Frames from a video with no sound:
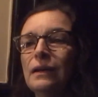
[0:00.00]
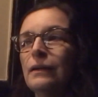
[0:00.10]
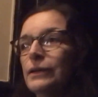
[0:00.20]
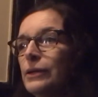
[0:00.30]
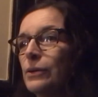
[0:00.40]

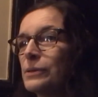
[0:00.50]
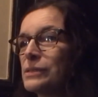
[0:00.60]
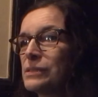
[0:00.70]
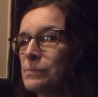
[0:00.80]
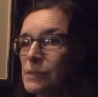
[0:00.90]
you know,
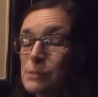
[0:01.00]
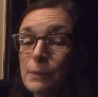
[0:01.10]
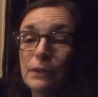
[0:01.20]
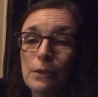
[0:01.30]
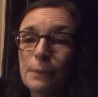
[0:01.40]
it's it's
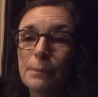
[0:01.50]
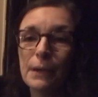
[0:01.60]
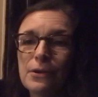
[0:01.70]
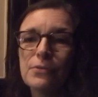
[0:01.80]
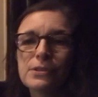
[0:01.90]
been a little bit
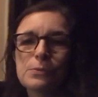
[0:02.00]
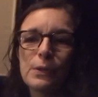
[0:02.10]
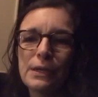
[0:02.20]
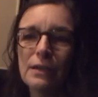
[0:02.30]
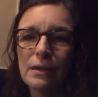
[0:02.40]
better this
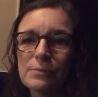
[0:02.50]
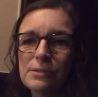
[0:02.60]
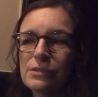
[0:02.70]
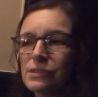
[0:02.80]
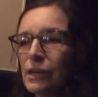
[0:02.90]
week. I'm
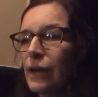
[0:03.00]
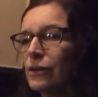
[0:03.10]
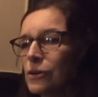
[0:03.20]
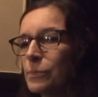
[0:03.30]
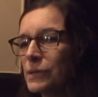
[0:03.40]
still
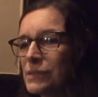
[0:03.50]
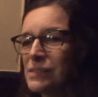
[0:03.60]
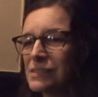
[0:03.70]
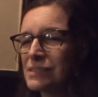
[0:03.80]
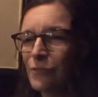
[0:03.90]
tired, but it's
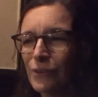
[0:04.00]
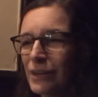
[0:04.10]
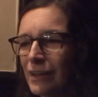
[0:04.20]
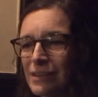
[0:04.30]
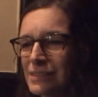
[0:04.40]
a different
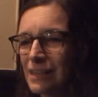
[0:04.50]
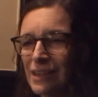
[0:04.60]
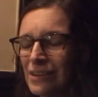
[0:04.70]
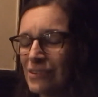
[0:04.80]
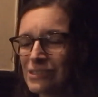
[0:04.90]
kind of
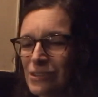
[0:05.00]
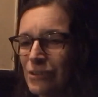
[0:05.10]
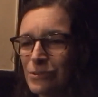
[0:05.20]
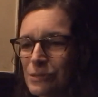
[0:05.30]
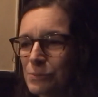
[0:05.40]
tired. It's
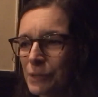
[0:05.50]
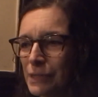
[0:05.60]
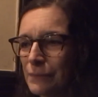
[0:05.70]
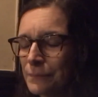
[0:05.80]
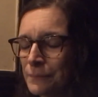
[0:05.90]
hard to
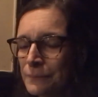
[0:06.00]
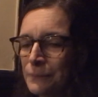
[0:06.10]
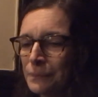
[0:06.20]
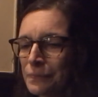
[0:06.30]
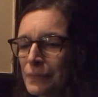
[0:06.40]
explain.
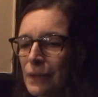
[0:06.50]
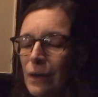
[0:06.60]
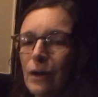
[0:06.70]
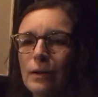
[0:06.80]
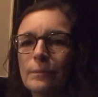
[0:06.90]

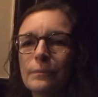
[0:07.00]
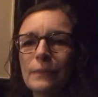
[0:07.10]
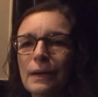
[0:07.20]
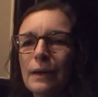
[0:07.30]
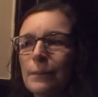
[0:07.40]
Um,
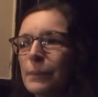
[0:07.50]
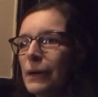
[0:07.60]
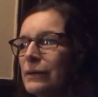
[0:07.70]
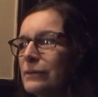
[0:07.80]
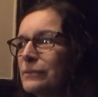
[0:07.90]
but